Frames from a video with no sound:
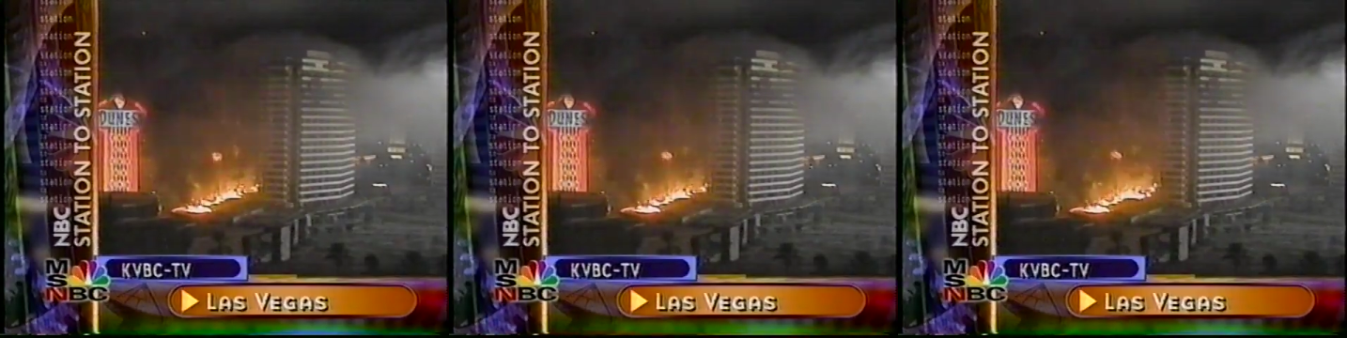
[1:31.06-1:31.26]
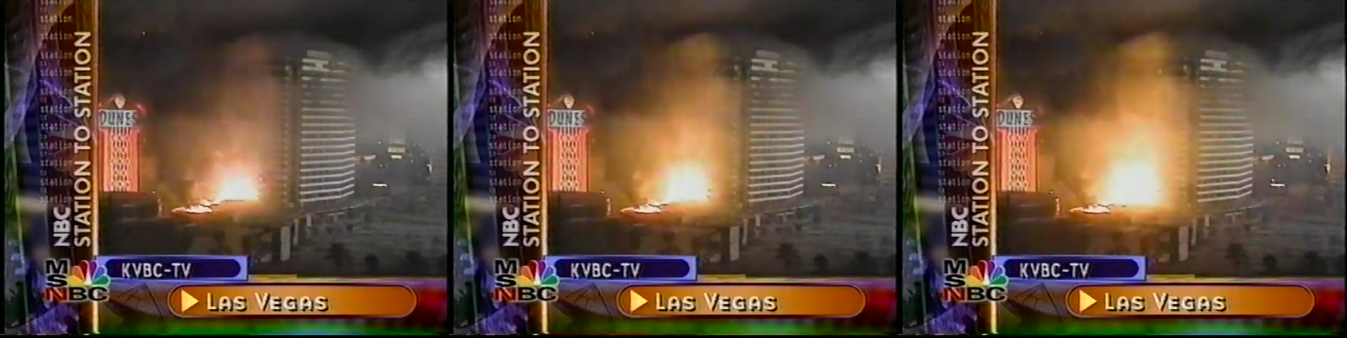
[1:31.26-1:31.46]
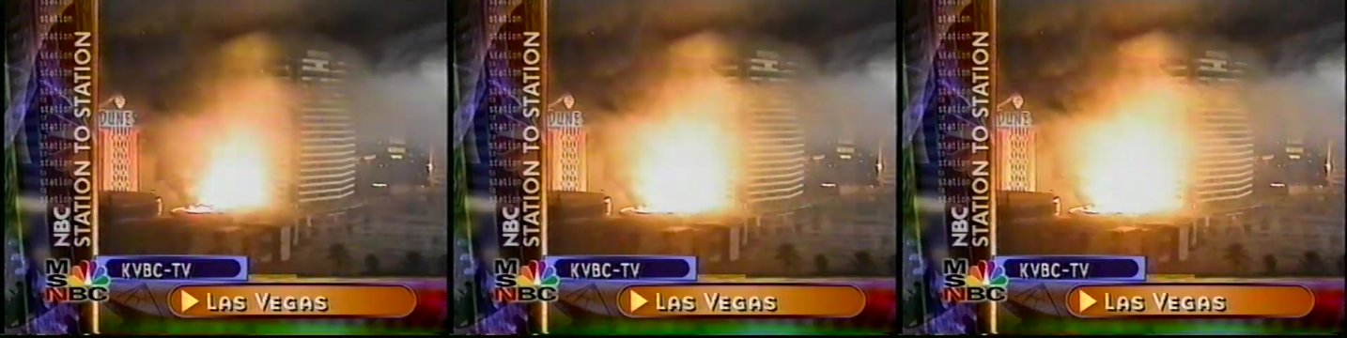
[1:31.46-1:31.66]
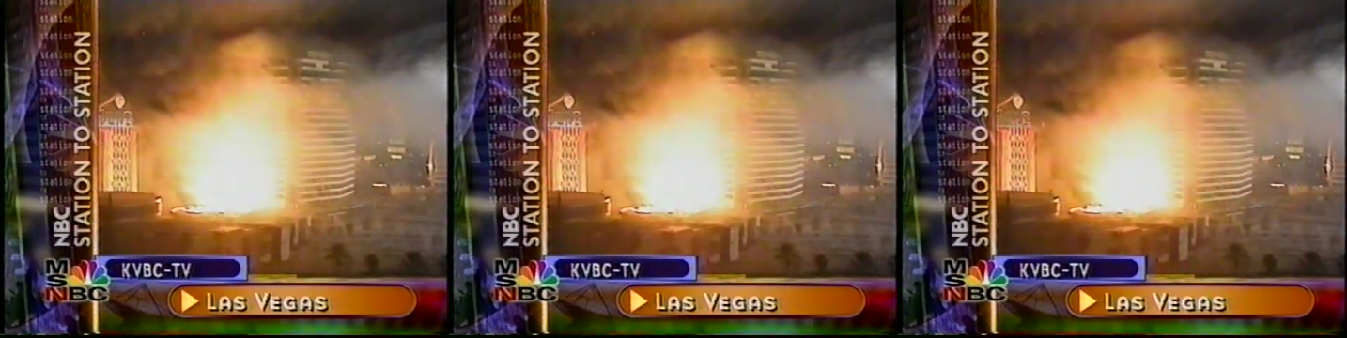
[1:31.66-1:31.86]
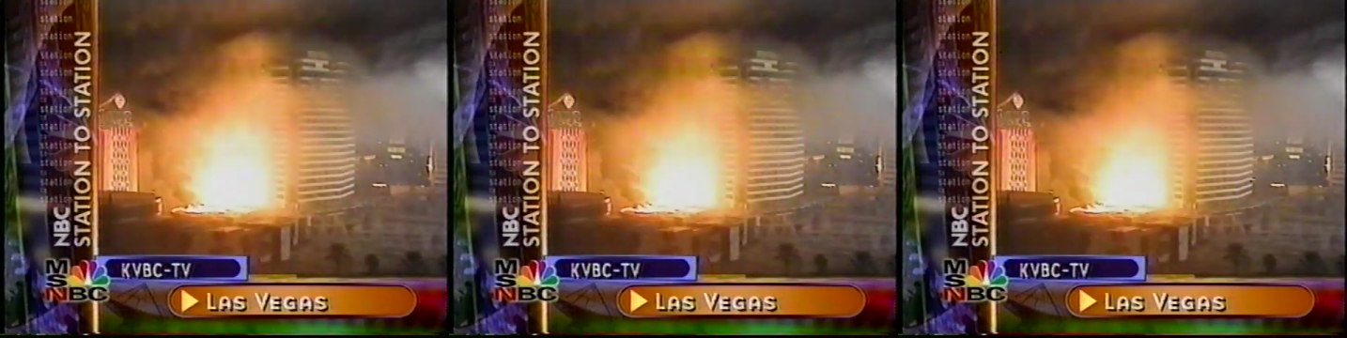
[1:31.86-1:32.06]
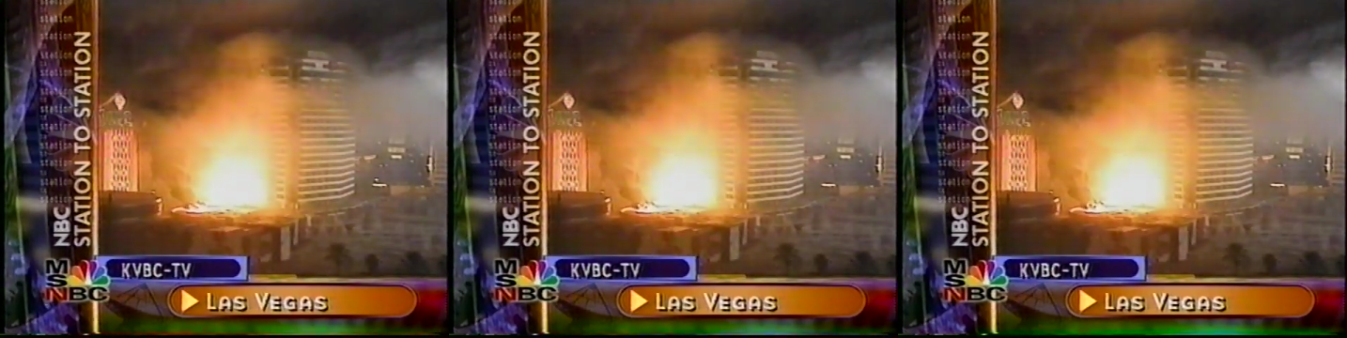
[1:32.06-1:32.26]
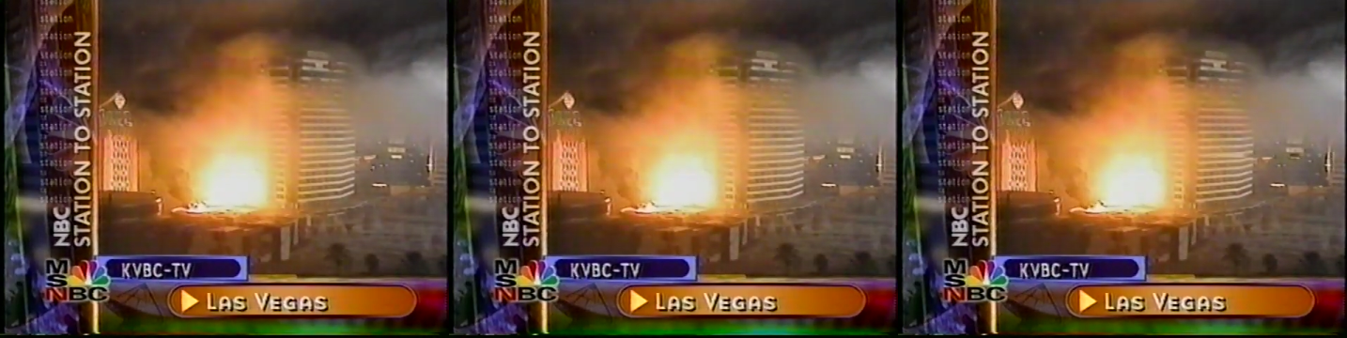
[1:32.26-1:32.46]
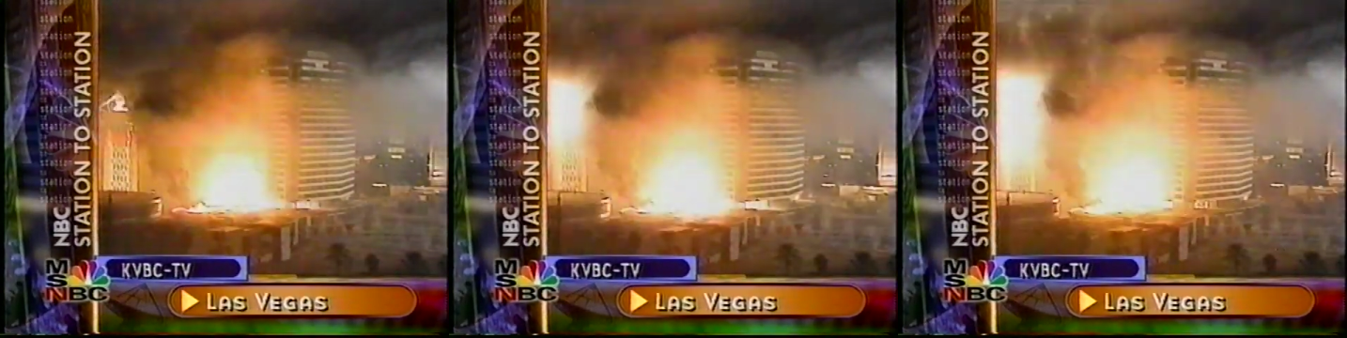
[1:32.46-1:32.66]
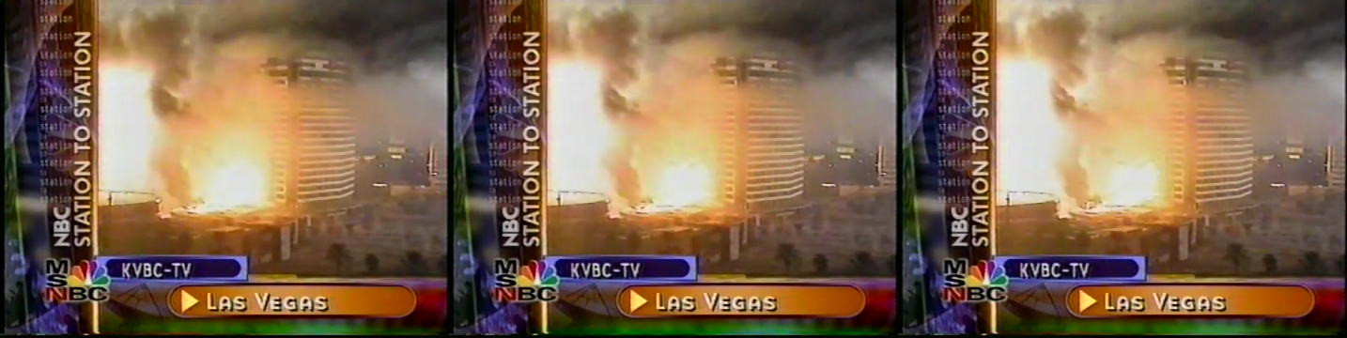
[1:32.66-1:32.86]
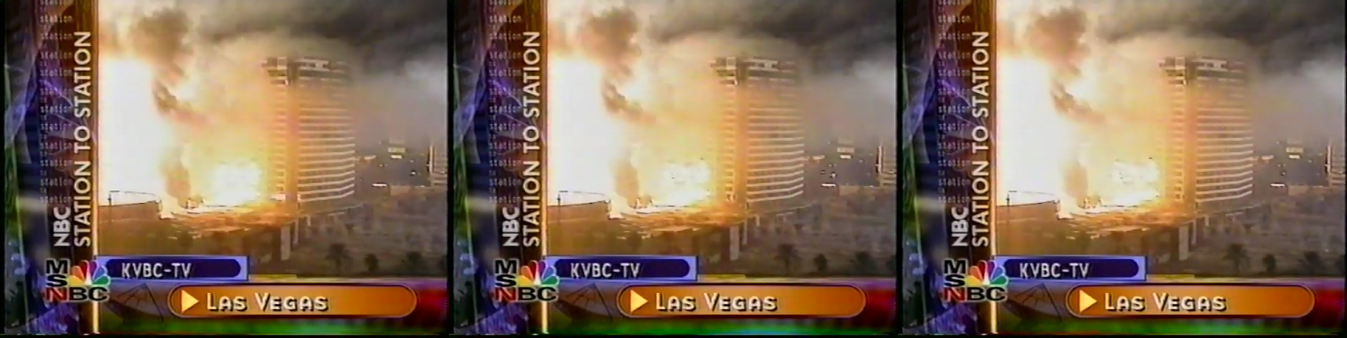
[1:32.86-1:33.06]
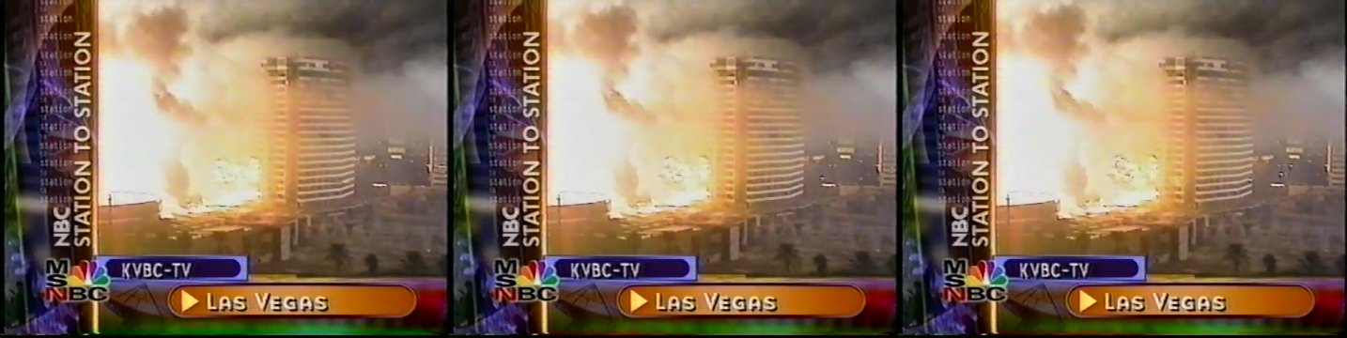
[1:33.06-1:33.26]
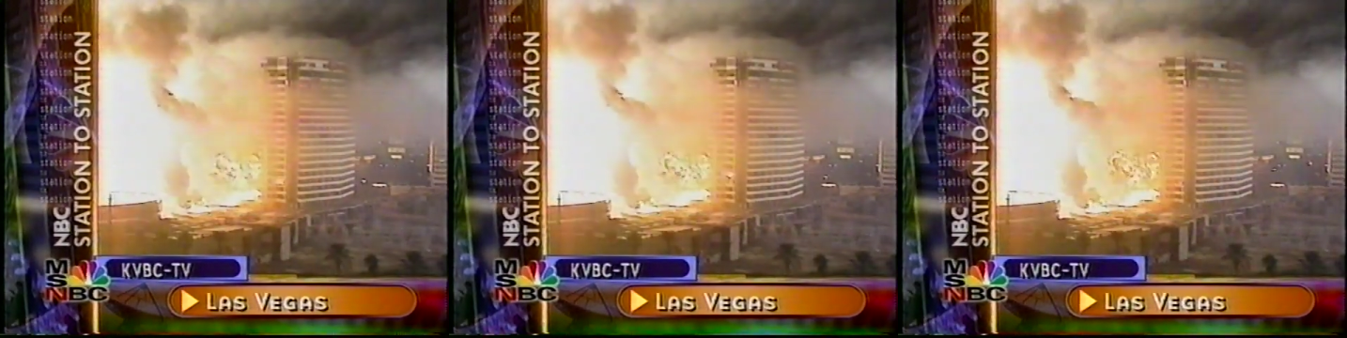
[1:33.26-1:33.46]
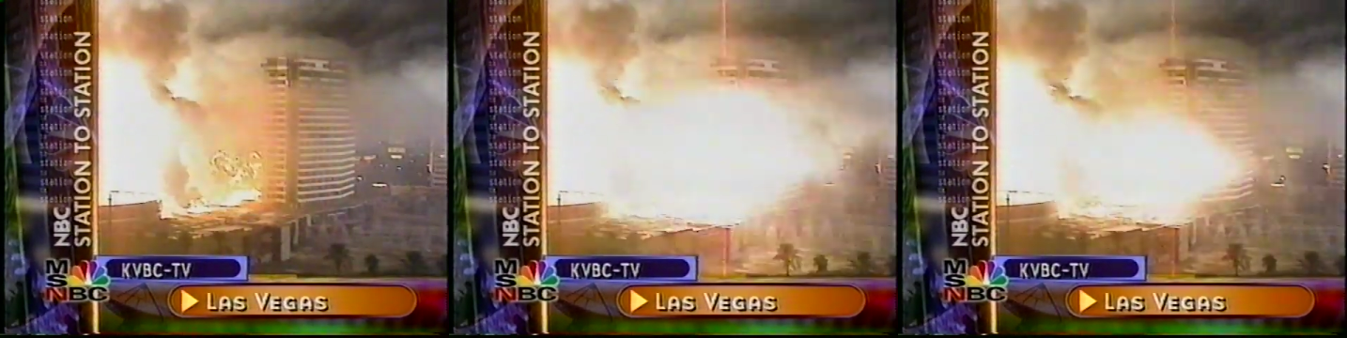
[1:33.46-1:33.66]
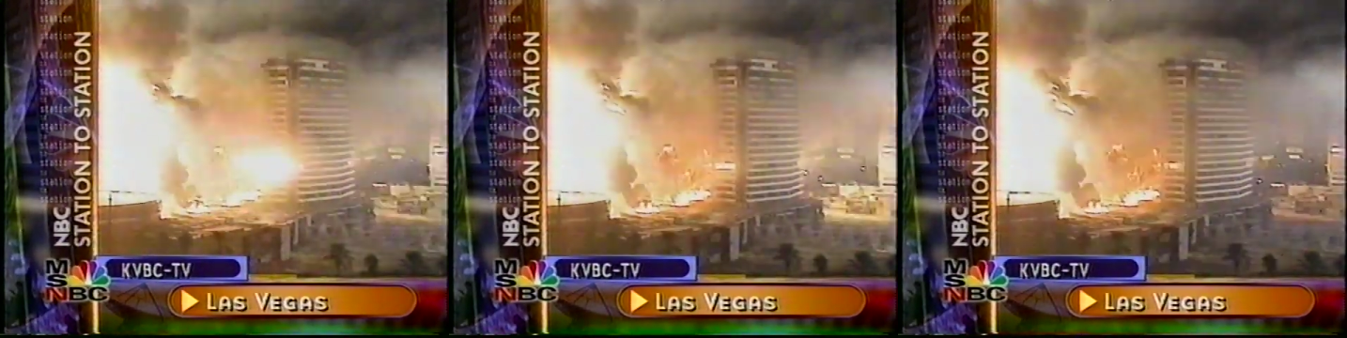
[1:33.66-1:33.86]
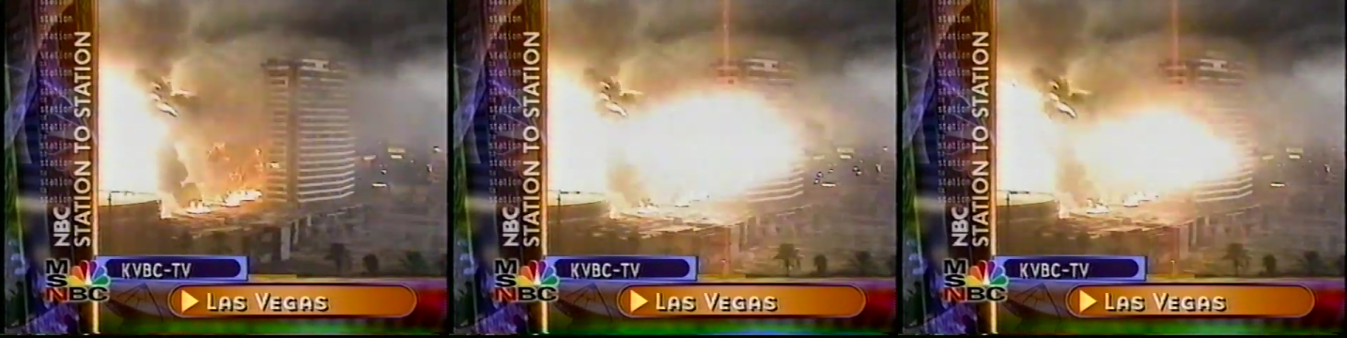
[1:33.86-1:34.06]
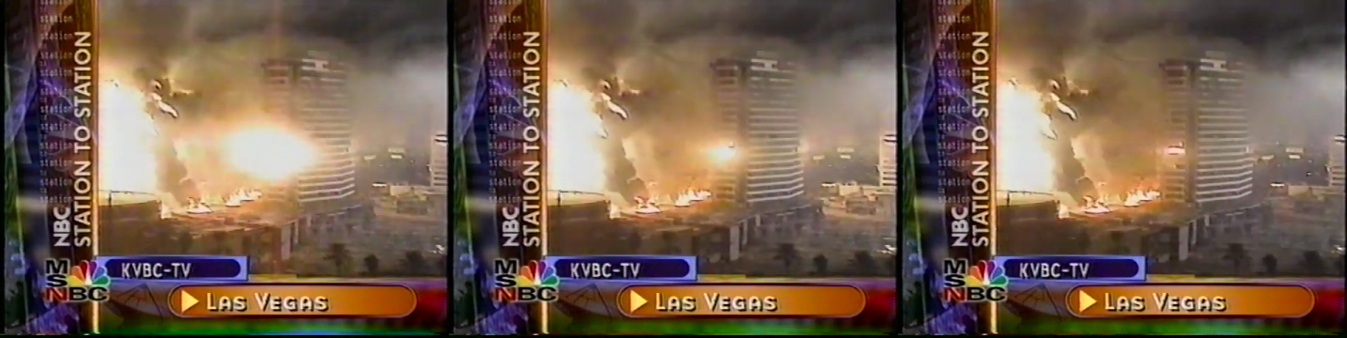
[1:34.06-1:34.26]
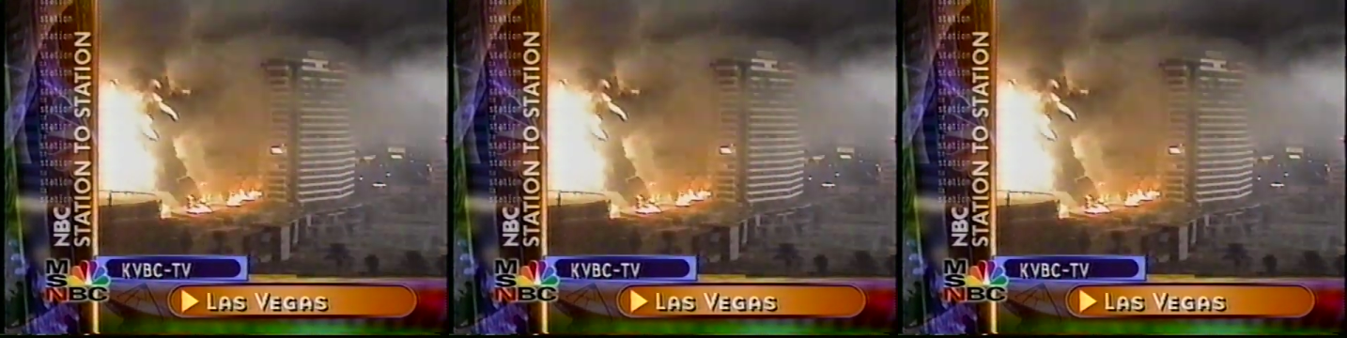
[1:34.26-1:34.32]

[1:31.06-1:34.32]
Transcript: (no speaker visible)